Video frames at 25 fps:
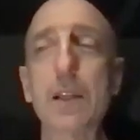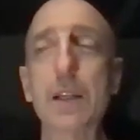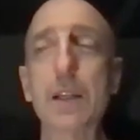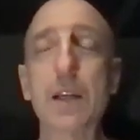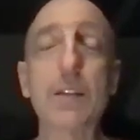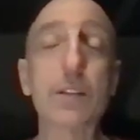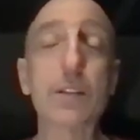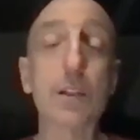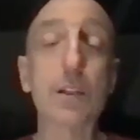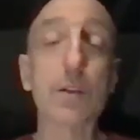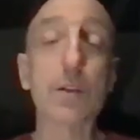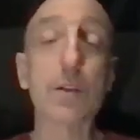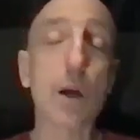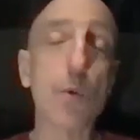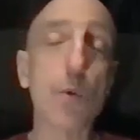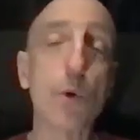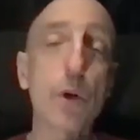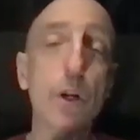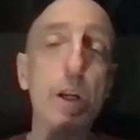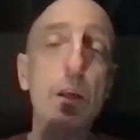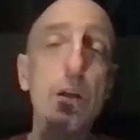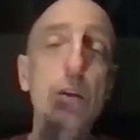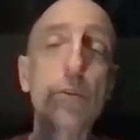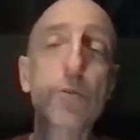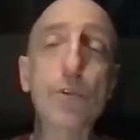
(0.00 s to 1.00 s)
And I said, "I
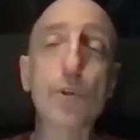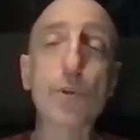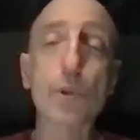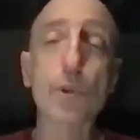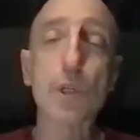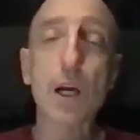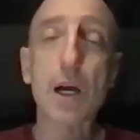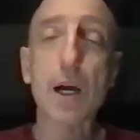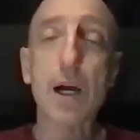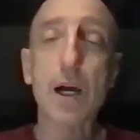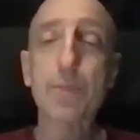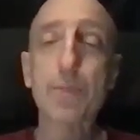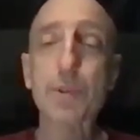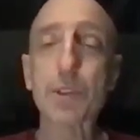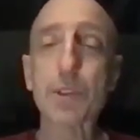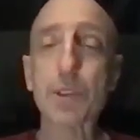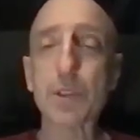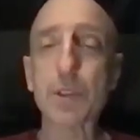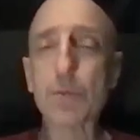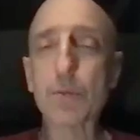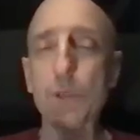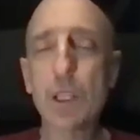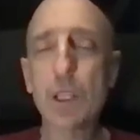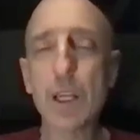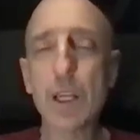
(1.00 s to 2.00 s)
want to interview cops
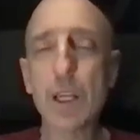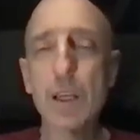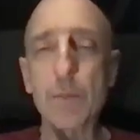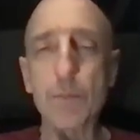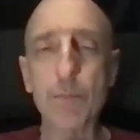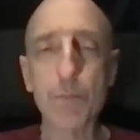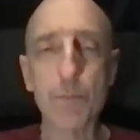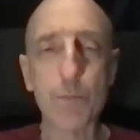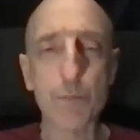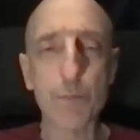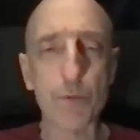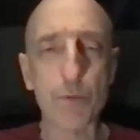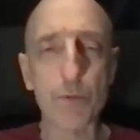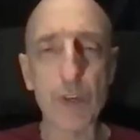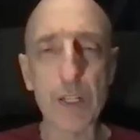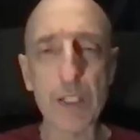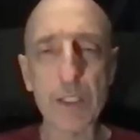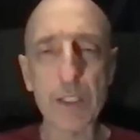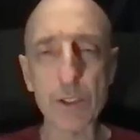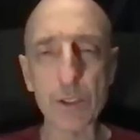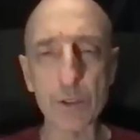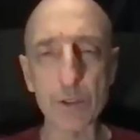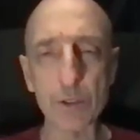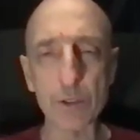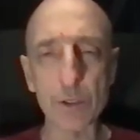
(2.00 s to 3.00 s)
and related
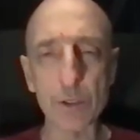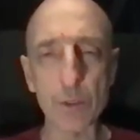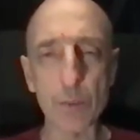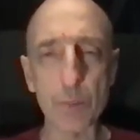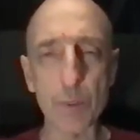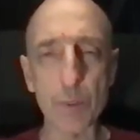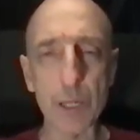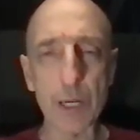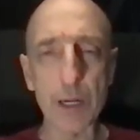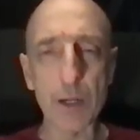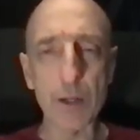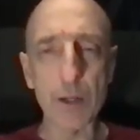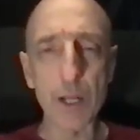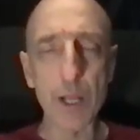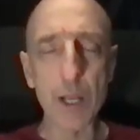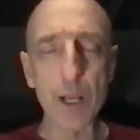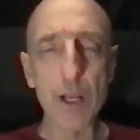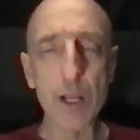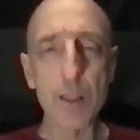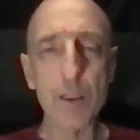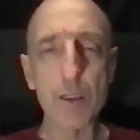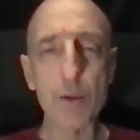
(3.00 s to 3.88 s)
professionals about